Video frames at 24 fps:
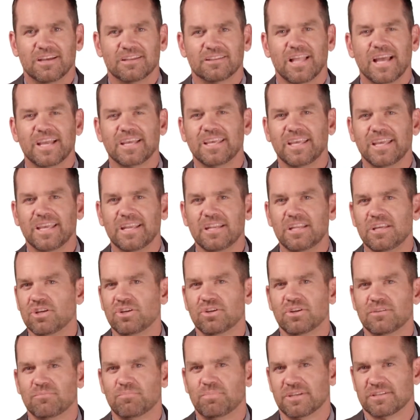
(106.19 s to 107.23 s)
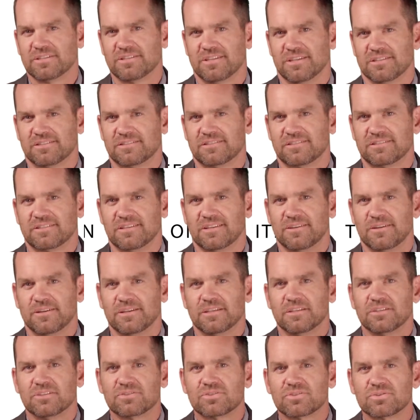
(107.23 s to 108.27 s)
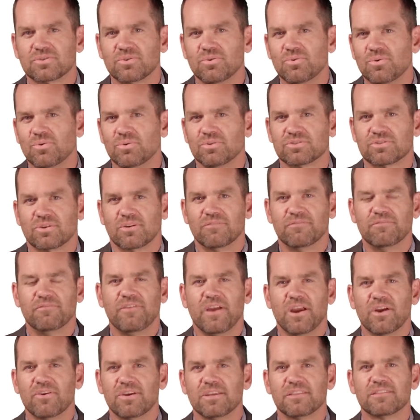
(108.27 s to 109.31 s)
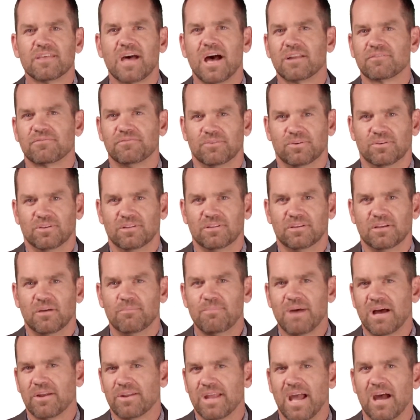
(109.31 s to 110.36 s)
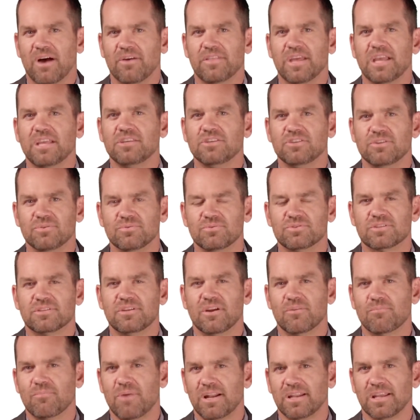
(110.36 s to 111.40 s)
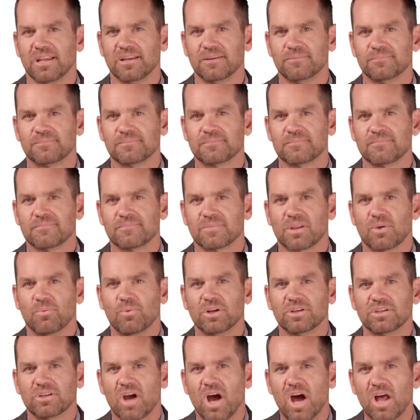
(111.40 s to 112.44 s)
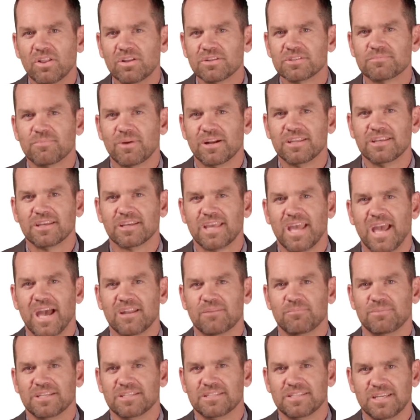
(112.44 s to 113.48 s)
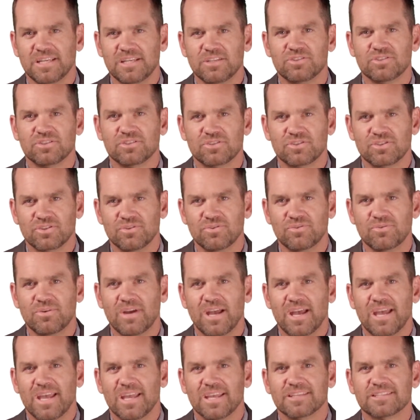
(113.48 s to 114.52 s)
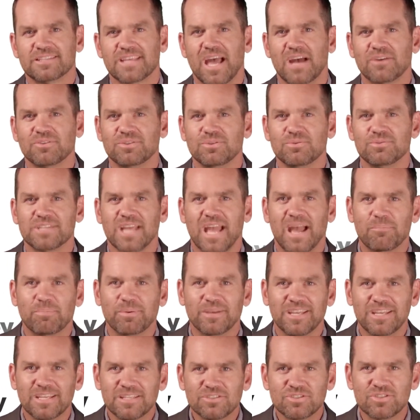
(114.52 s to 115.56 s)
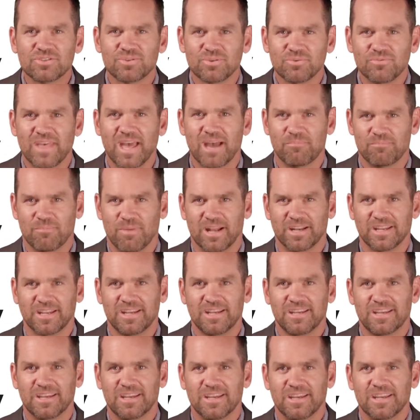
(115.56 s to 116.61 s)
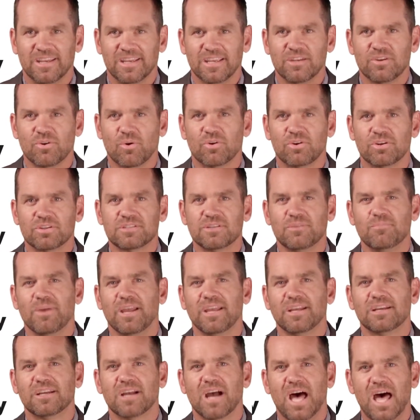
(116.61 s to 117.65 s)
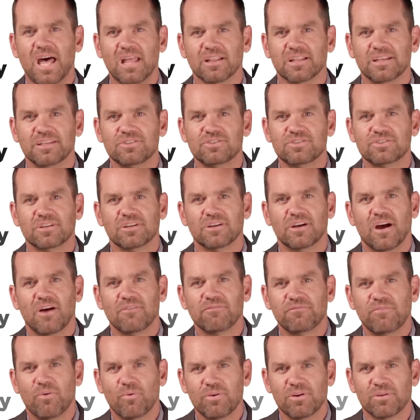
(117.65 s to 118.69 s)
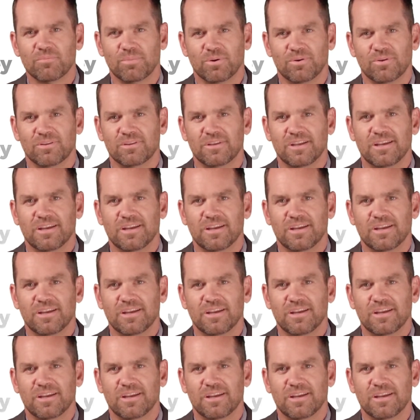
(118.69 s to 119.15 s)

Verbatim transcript: Like any good business, schools are very thoughtful about how they use their money. What College Money Academy teaches you is how to tap into that money in order to make college affordable.